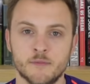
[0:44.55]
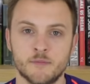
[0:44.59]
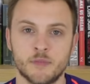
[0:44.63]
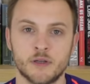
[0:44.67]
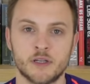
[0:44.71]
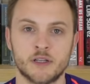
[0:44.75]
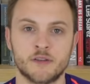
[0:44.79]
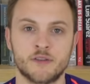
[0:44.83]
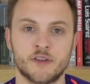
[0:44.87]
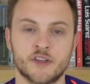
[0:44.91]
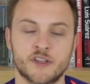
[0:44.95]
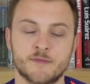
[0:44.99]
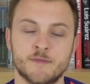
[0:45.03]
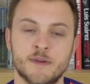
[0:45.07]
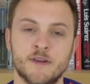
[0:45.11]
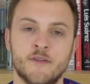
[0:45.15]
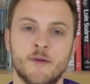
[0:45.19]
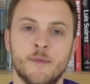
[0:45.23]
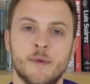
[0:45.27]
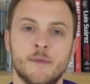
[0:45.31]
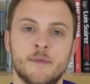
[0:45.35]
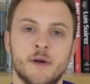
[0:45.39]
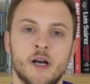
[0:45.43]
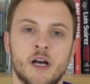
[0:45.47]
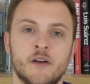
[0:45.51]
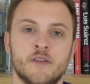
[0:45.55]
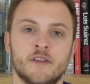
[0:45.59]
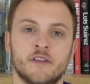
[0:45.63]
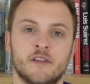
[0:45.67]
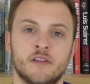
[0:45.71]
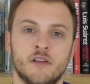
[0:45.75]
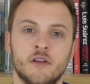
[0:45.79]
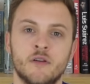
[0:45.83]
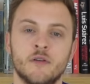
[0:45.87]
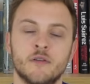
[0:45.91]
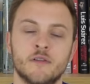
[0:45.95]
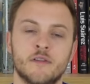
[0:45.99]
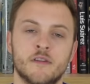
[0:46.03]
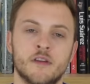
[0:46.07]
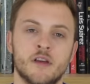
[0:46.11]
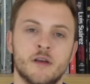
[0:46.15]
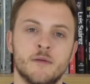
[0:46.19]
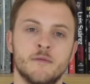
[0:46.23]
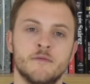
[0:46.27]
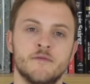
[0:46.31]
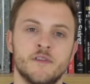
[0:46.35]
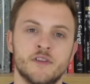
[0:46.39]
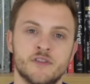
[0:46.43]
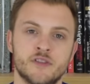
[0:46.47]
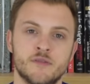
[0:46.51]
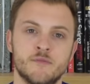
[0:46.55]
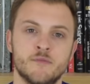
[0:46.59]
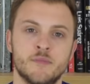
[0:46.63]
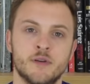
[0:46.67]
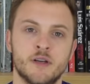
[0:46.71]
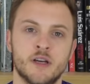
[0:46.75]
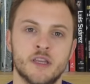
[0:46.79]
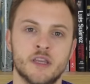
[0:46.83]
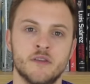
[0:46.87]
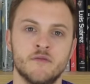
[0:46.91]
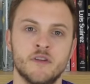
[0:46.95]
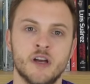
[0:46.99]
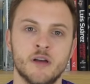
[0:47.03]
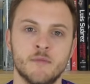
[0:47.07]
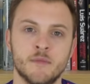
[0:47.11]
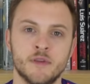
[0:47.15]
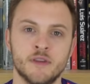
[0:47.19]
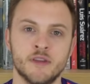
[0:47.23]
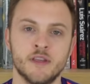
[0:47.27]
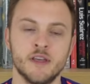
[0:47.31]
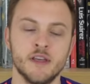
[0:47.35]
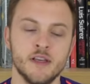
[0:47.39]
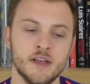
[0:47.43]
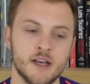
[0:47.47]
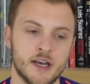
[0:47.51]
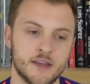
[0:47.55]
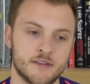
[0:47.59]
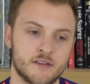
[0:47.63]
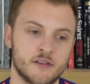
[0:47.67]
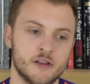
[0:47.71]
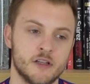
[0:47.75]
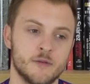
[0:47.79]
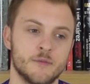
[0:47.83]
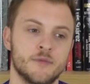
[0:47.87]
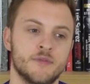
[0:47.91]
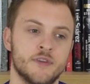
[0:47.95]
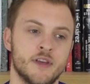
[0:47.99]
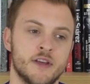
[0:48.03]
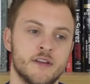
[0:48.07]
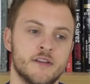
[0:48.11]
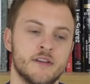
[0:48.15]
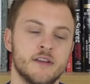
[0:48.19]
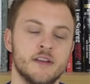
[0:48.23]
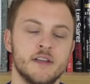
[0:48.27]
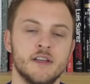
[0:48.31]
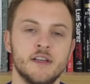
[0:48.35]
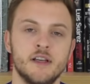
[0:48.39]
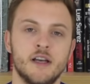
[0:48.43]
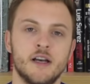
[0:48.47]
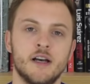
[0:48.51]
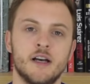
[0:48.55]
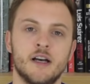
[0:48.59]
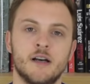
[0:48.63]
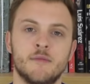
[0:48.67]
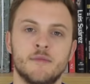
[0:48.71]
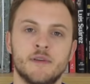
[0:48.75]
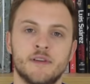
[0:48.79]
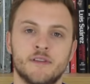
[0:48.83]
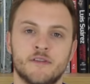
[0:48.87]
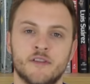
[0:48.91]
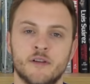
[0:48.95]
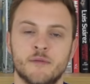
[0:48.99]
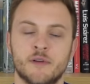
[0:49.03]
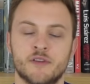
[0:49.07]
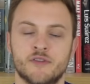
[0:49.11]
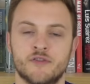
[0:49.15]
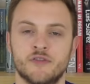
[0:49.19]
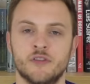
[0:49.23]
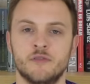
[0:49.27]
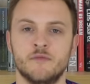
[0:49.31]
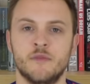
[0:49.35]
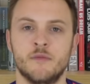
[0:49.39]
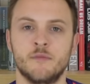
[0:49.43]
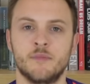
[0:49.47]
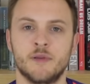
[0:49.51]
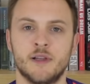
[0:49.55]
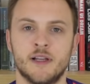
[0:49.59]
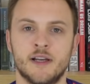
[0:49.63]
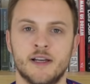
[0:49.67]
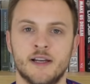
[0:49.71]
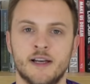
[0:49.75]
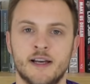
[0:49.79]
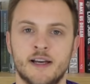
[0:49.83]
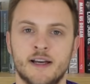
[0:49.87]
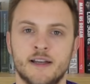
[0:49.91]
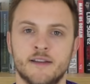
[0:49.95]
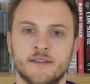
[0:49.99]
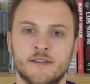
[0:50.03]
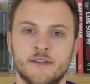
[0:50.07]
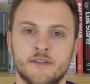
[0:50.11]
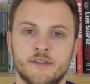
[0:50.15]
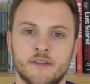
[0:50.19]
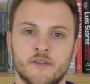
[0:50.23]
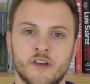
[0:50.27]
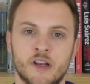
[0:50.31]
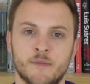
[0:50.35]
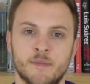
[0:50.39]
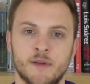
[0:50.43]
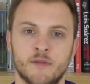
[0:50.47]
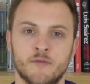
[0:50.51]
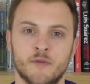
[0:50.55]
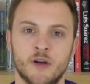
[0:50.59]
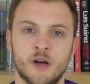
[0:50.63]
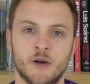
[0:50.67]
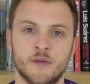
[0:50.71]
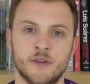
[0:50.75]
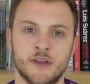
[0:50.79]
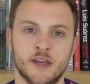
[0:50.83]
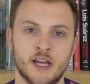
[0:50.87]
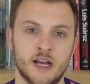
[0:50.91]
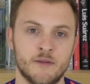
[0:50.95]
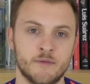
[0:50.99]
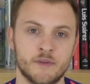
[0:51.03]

Pulisic may well be part of his long term vision, but at the moment, as Klopp said, um, he's very much a Dortmund player and he's developing well there.